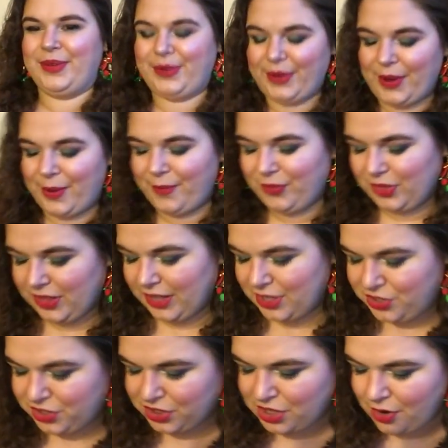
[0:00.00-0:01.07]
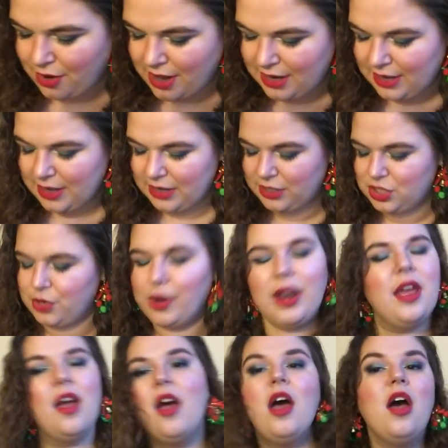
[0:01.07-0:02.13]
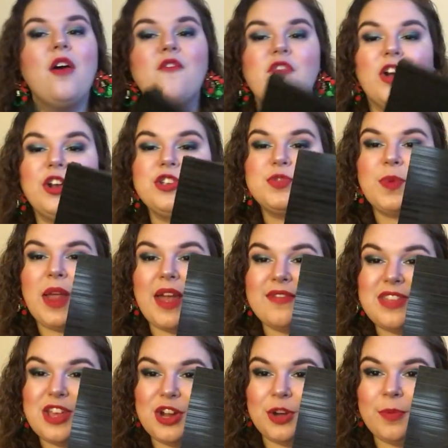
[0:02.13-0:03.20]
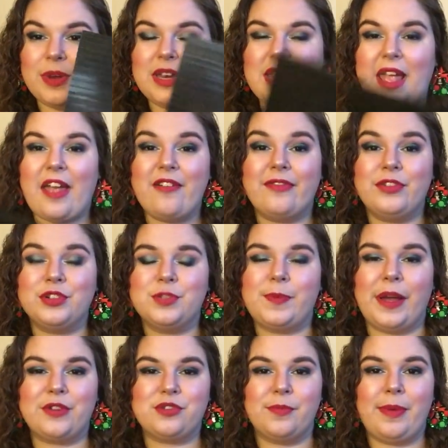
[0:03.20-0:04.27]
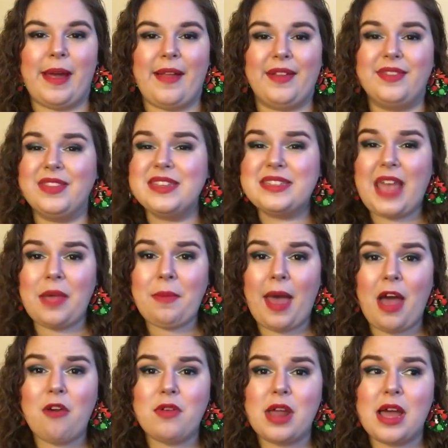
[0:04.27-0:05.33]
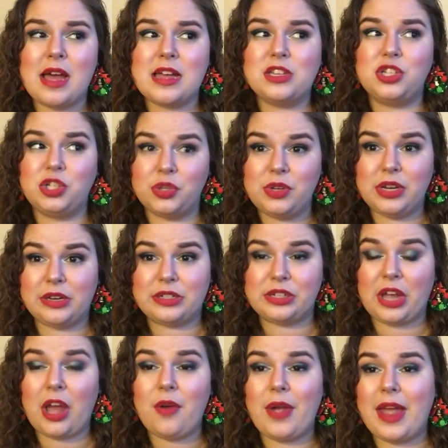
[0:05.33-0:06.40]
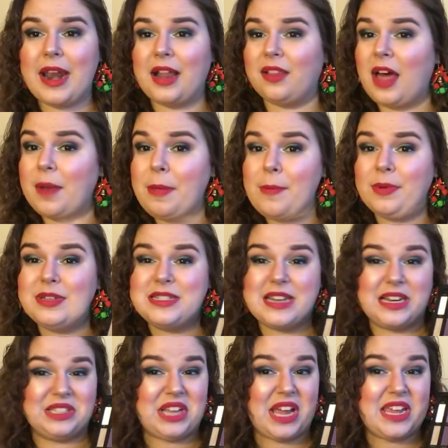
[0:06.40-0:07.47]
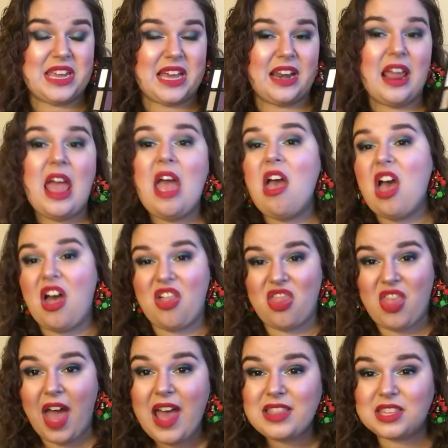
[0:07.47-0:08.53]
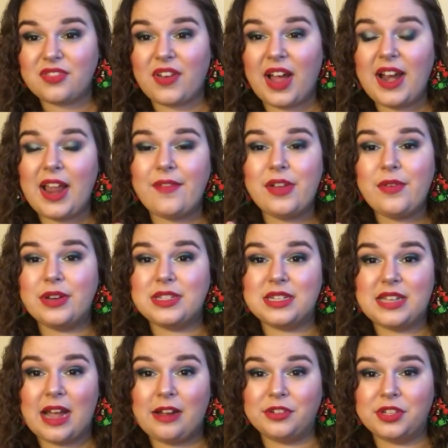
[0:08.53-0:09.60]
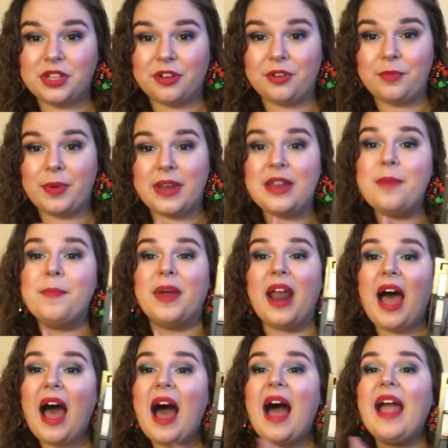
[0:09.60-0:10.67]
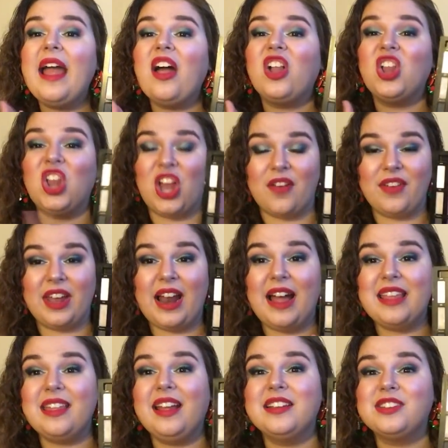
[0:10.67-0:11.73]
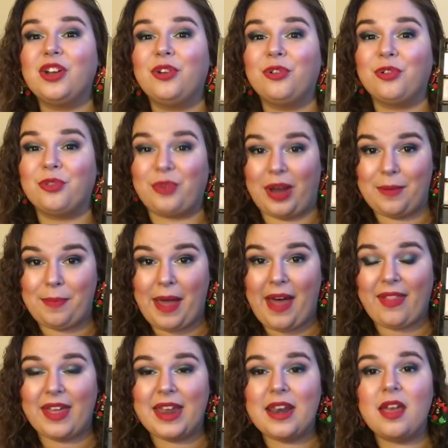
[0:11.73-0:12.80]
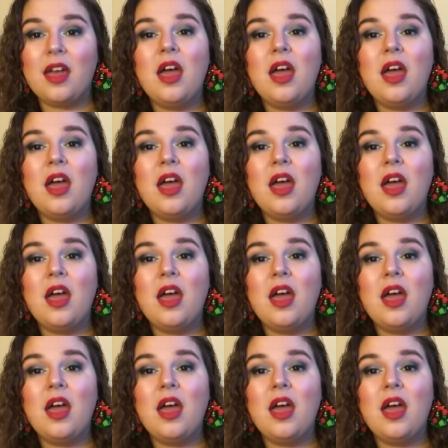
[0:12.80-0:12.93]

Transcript: So let's just go ahead and get into it. First, we have the Urban Decay Full Spectrum Palette. This came out 2 years ago, and a lot of people didn't like it. And that's fine. Everyone's entitled to their own opinion, but I love it. I think it's a great palette.